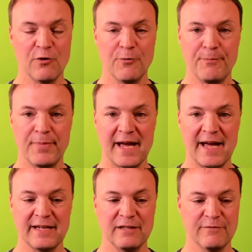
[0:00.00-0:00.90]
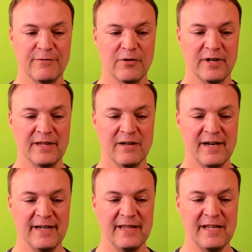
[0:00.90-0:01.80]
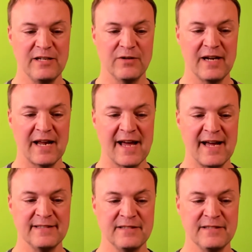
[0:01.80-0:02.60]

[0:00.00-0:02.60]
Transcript: back and forth on and then you can add